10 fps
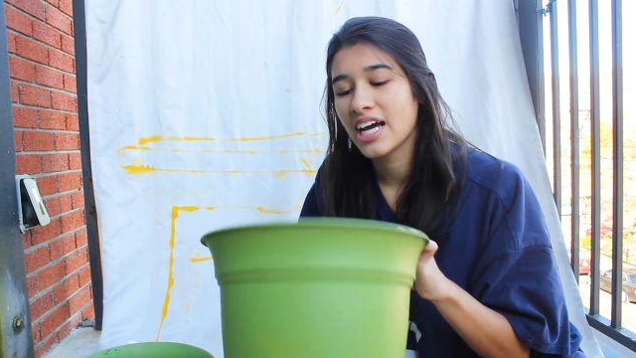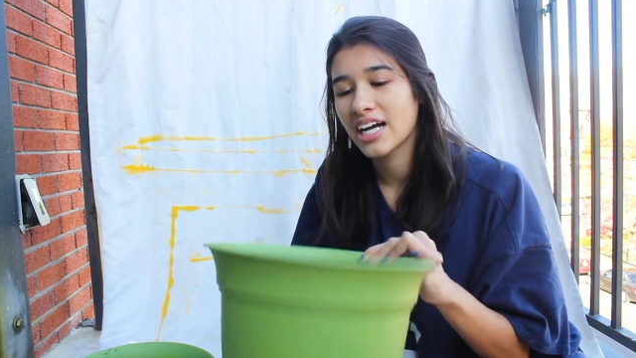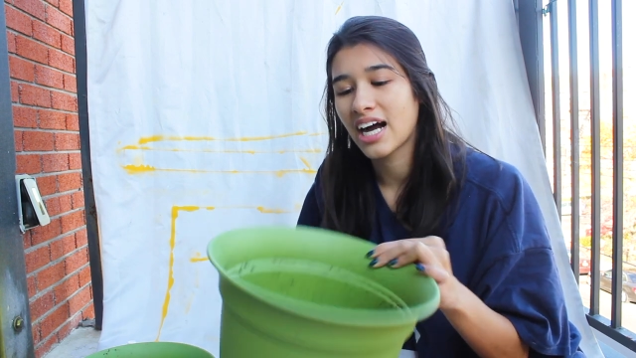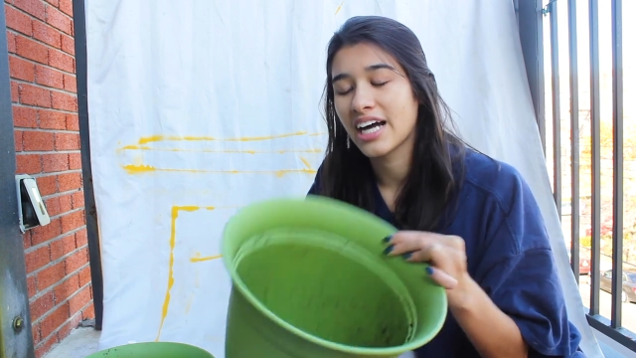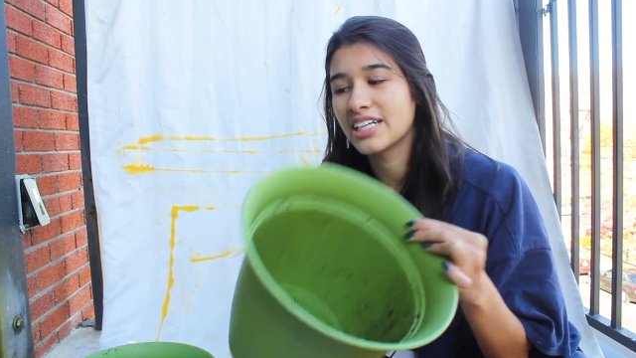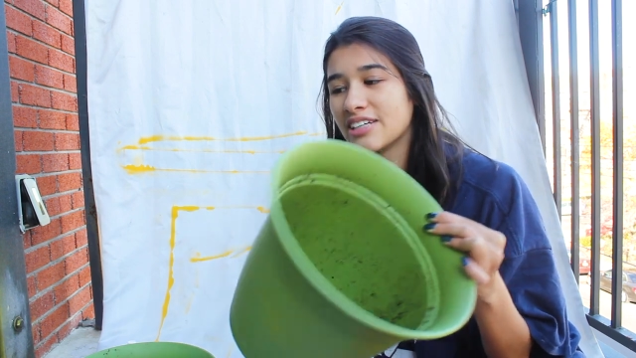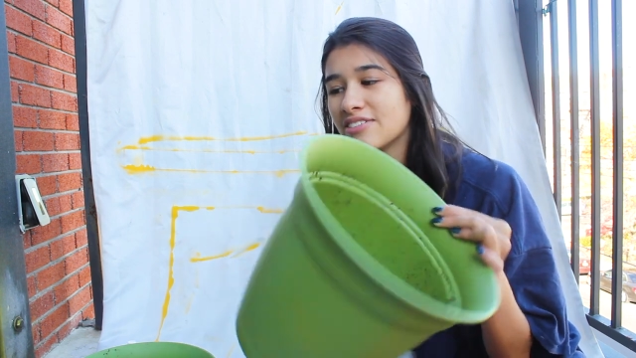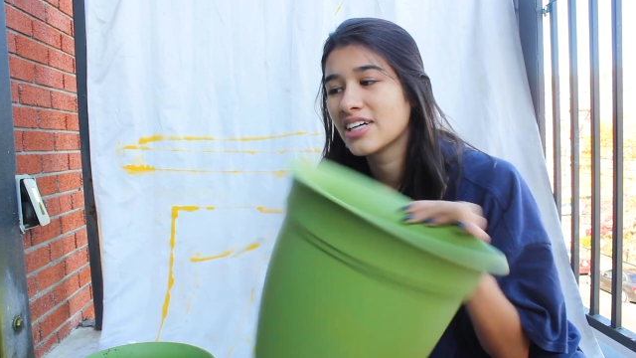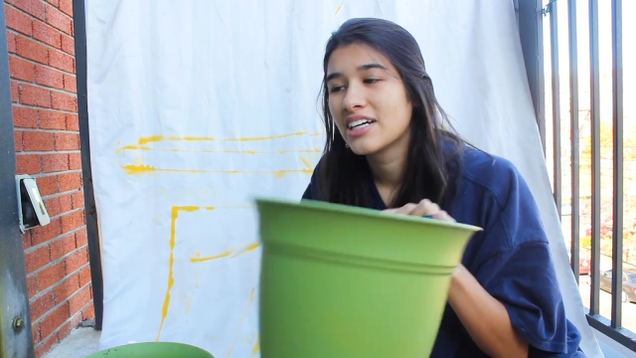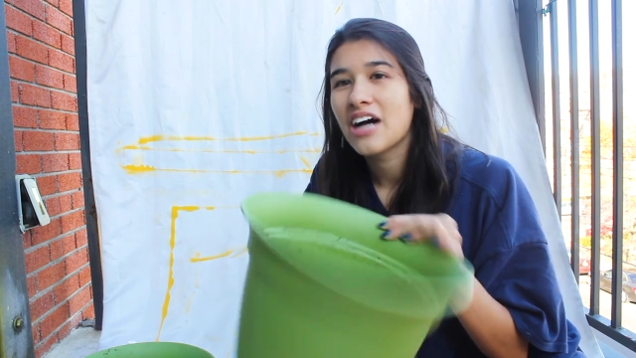It kind
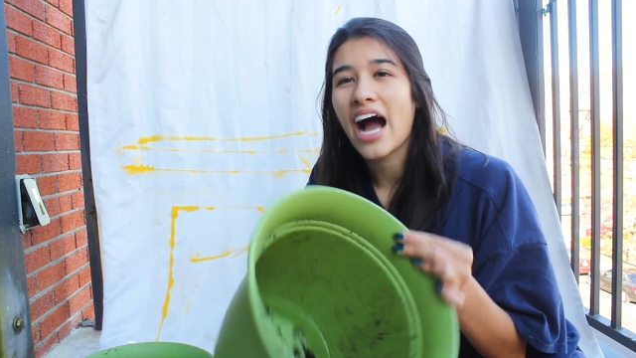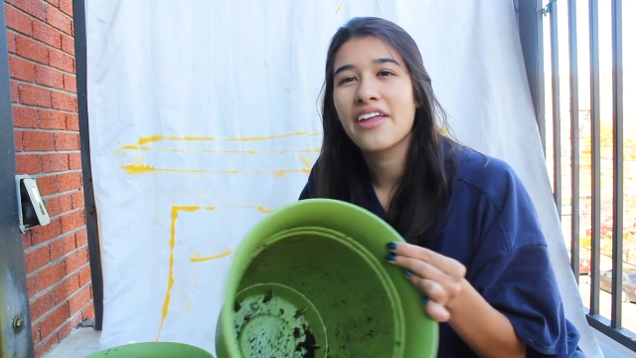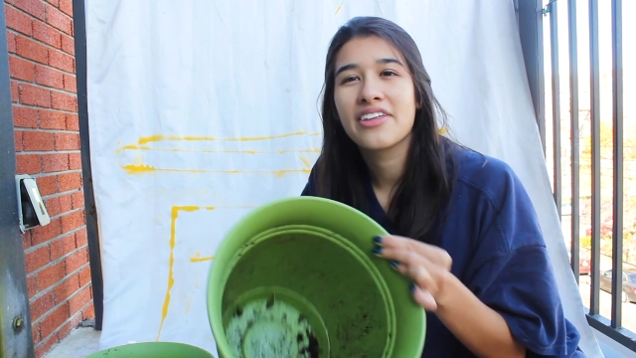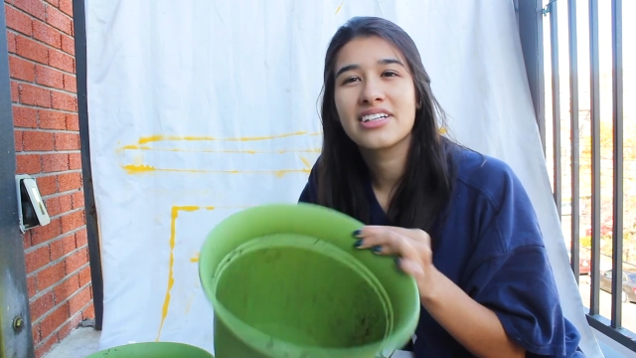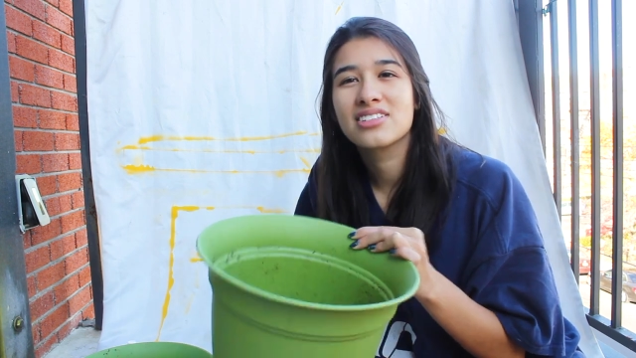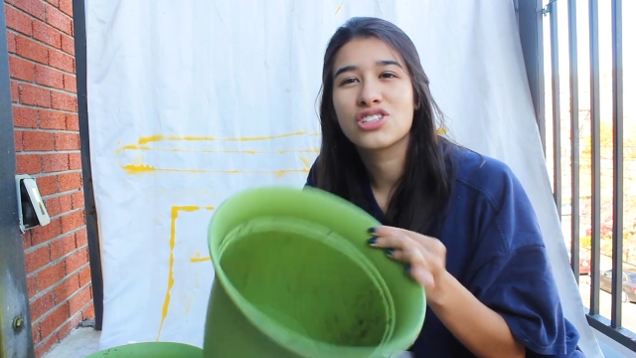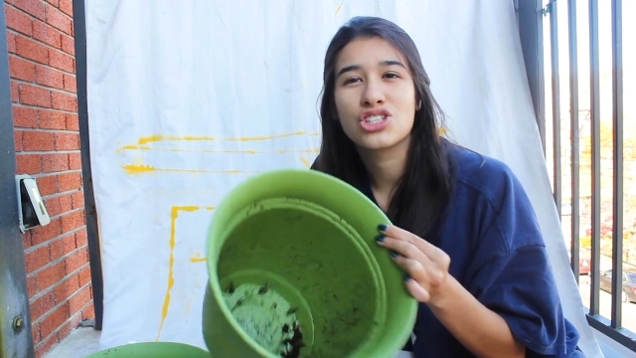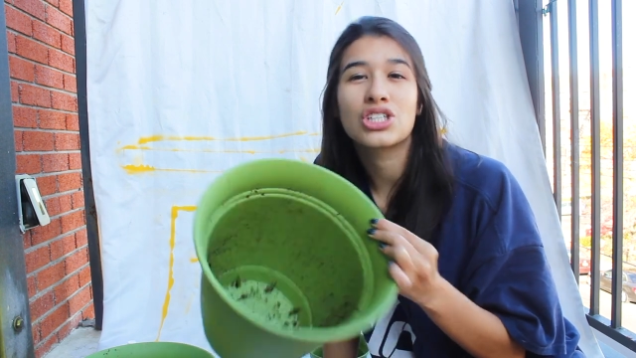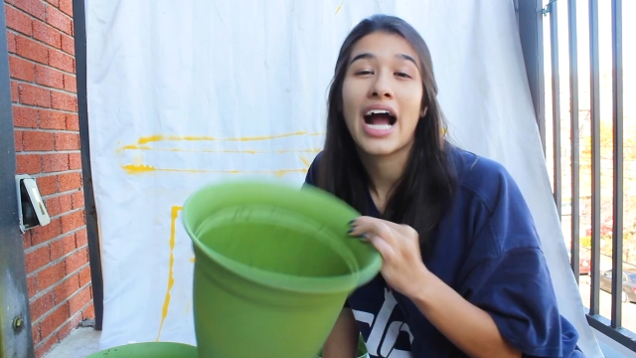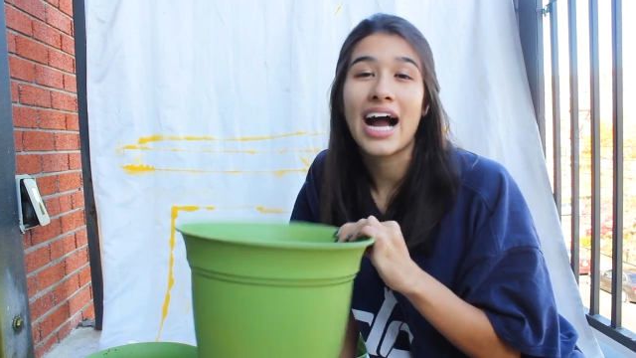of, I think,
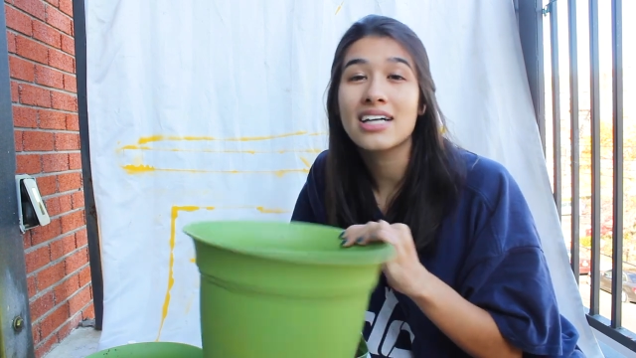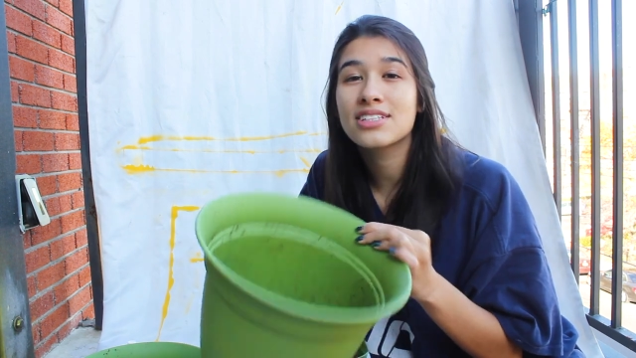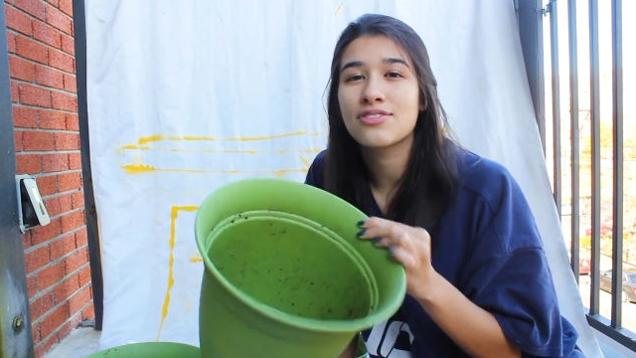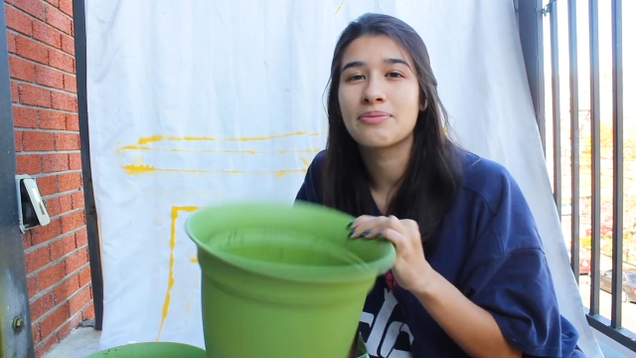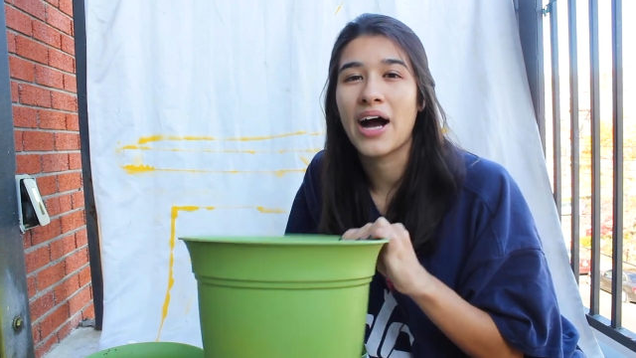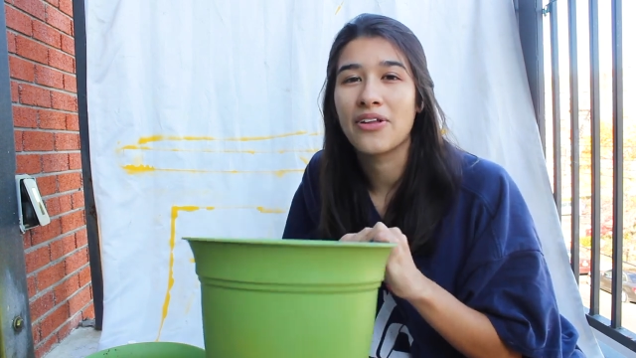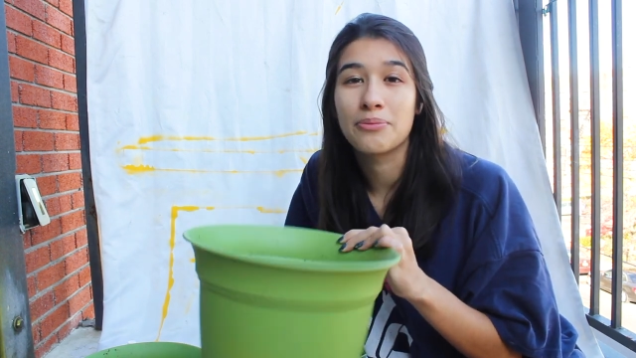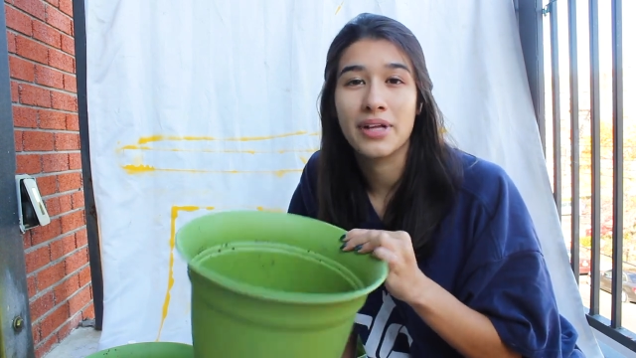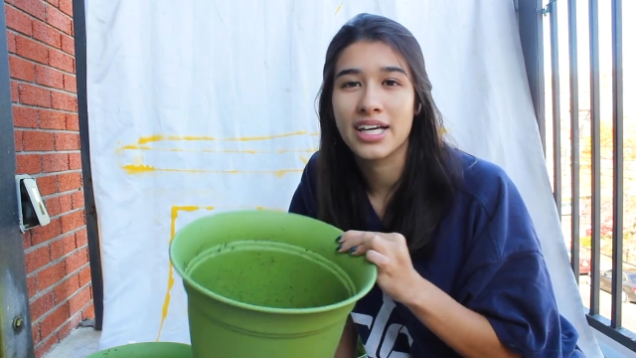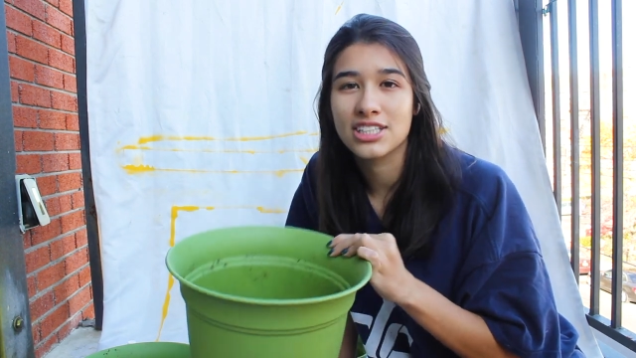detracts from how
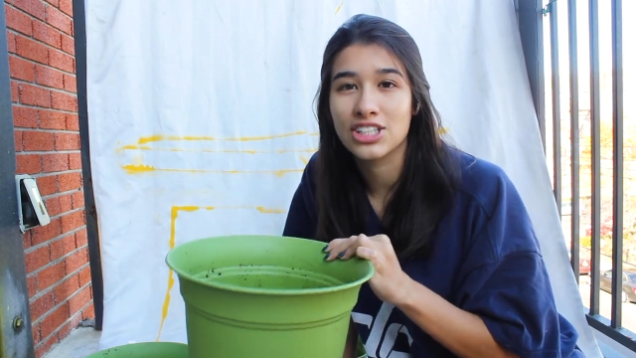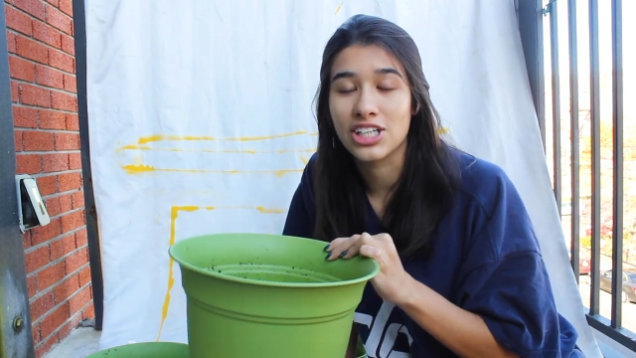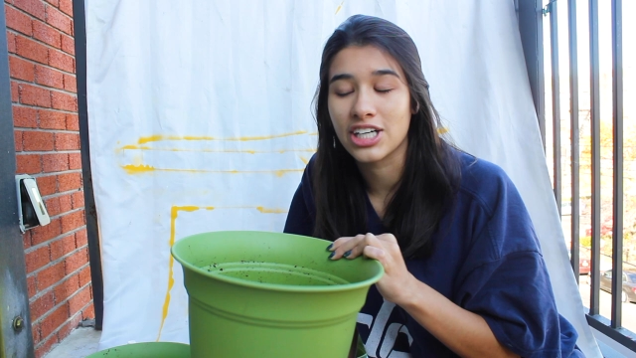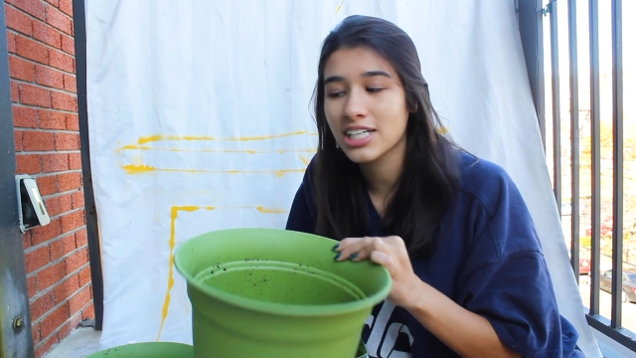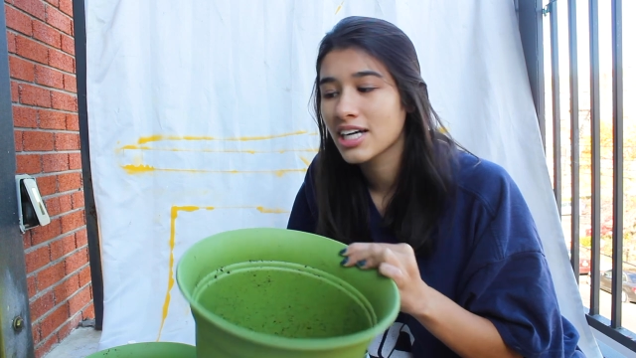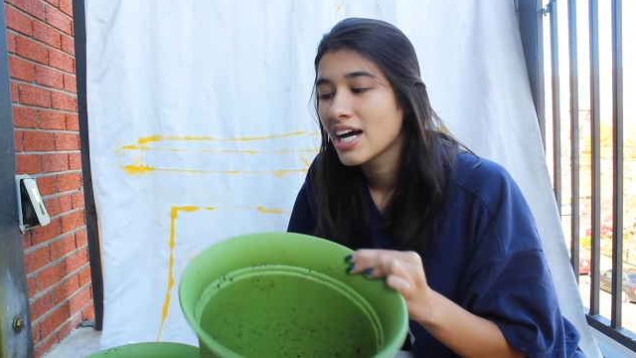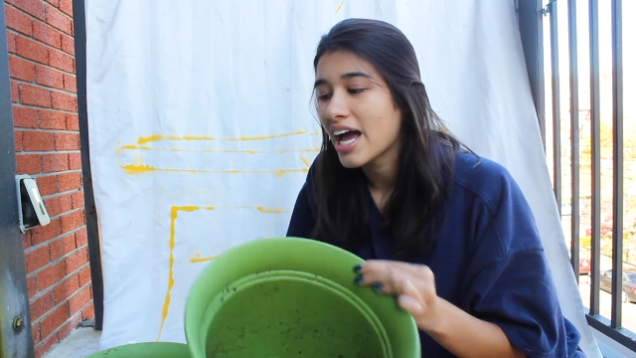the plants look.